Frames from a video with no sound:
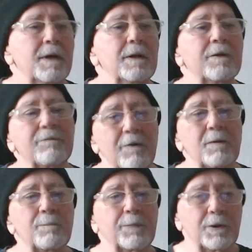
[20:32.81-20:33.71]

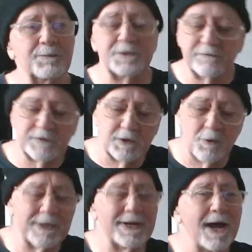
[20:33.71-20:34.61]
The purpose of
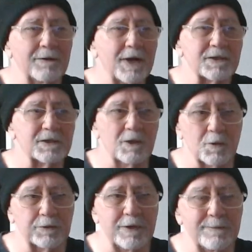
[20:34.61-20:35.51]
slowing down that slow
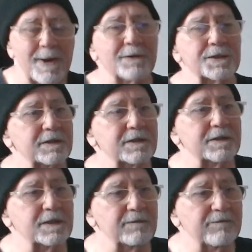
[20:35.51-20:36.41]
with rebounds is to